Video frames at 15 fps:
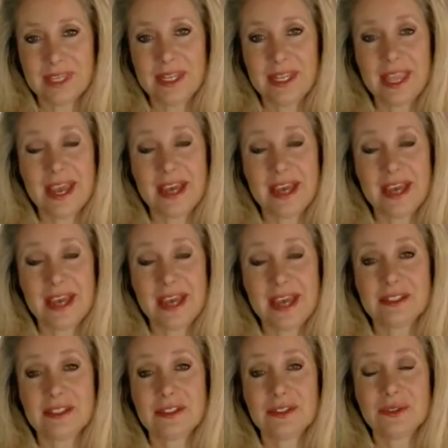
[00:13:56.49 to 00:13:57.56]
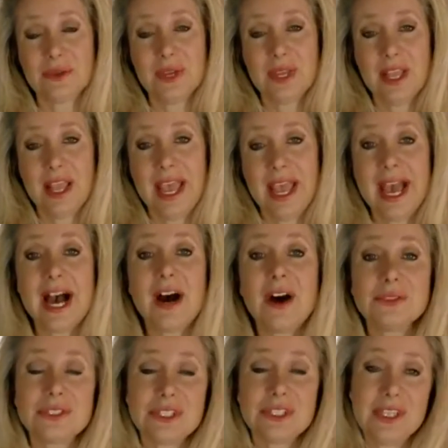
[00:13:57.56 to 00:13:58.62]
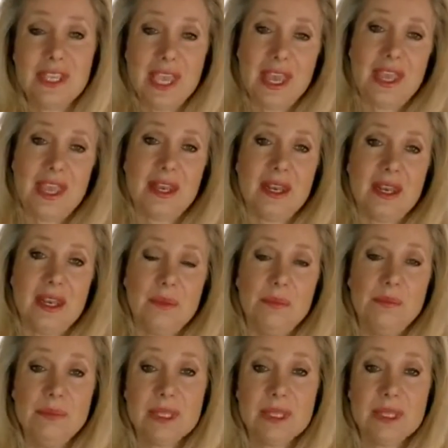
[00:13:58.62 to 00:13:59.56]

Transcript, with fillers: getting access to how to get